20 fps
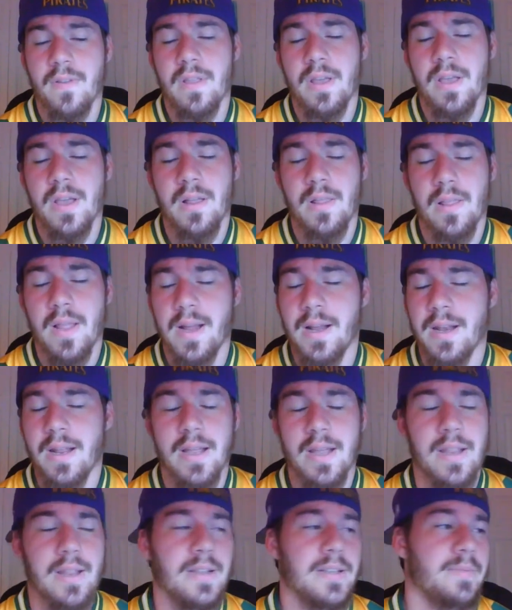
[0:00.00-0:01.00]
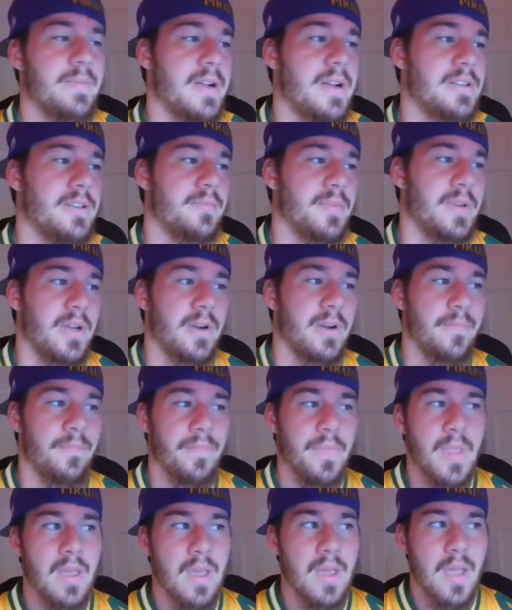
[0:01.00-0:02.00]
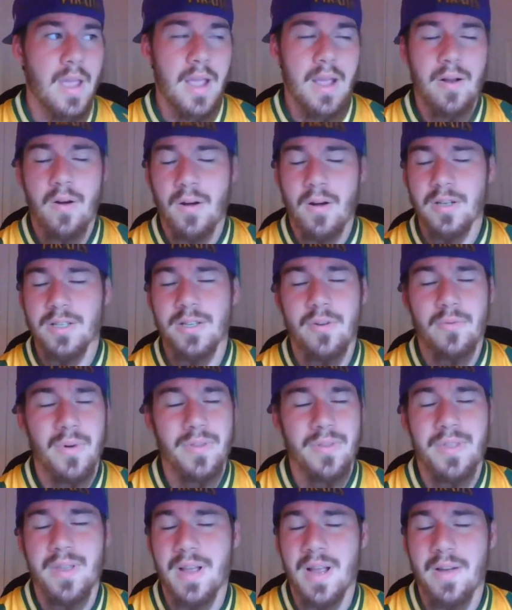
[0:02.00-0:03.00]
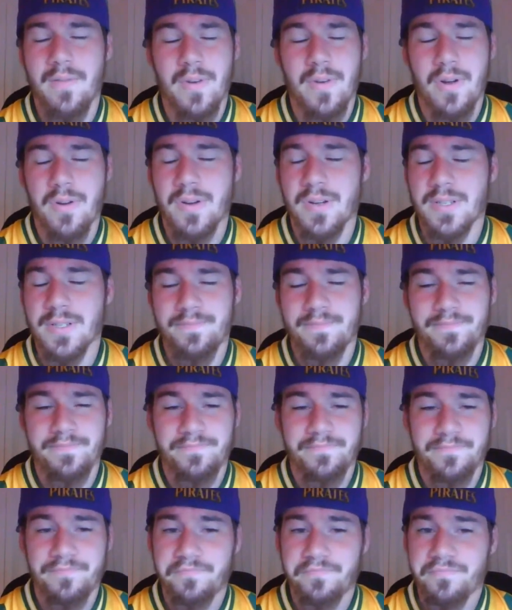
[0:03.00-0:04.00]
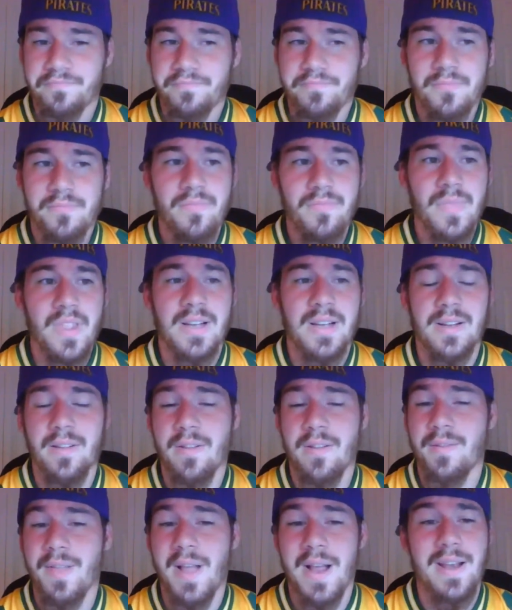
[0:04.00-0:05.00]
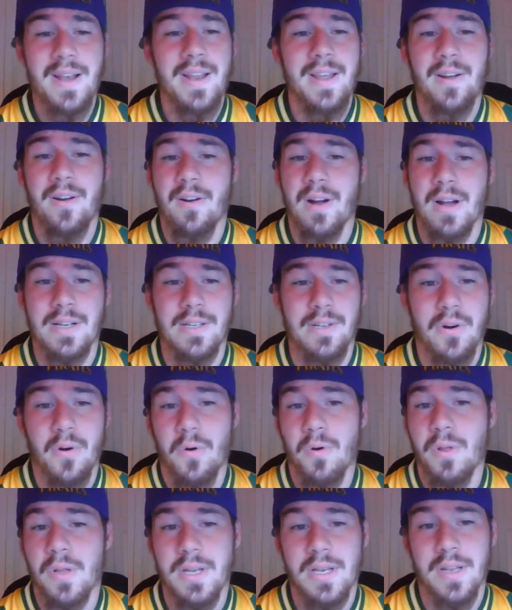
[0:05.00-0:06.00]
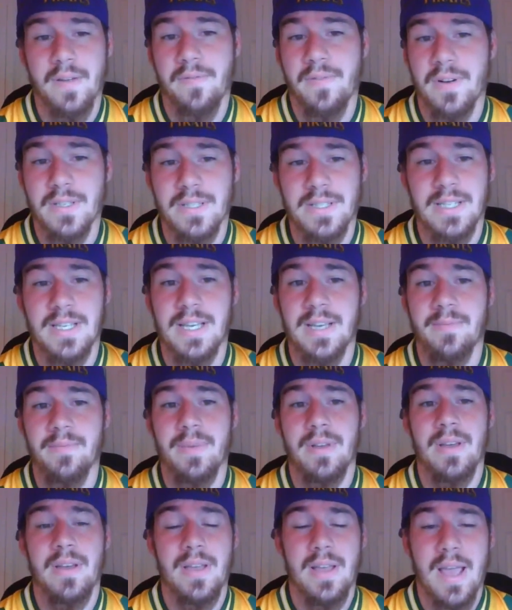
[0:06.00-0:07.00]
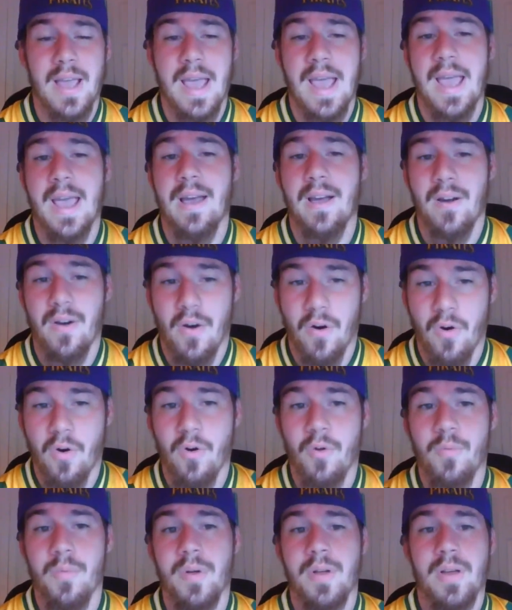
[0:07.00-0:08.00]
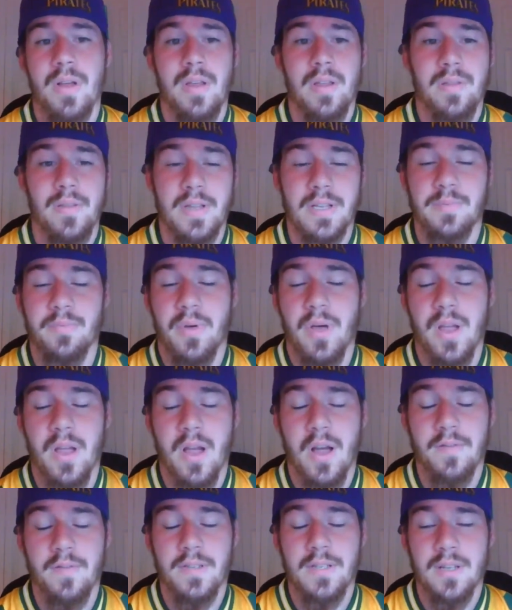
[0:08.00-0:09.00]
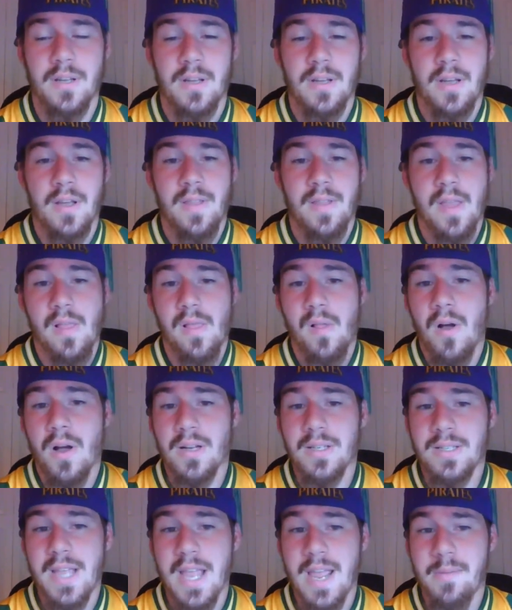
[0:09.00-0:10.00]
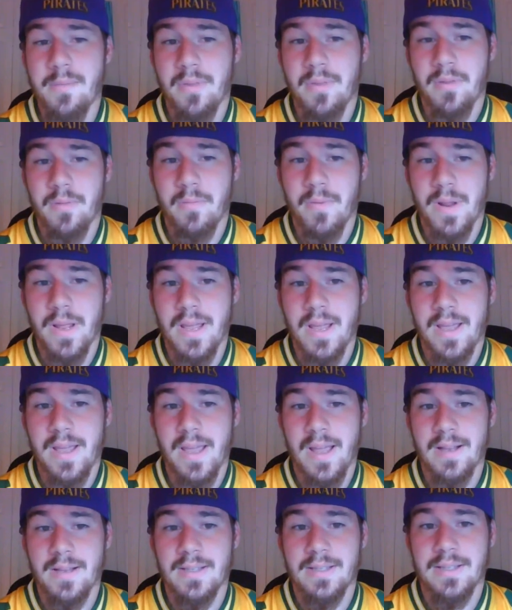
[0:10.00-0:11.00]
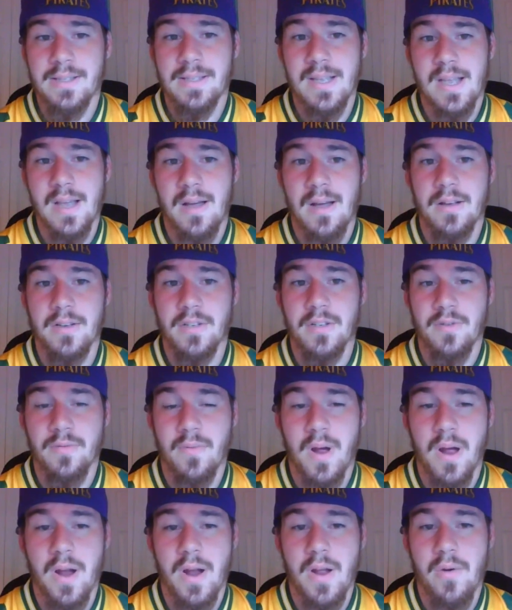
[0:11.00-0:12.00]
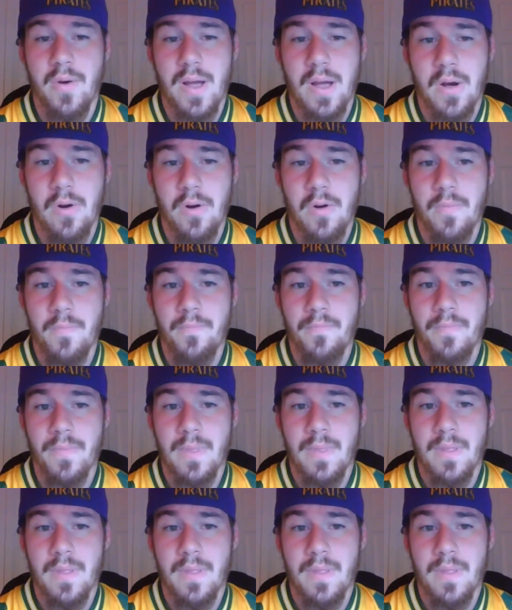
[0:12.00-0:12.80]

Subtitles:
the Lightning in this matchup here. And also, one thing I've noticed, the Lightning are a totally different team at home these playoffs. They lost Game 3 against Toronto at home.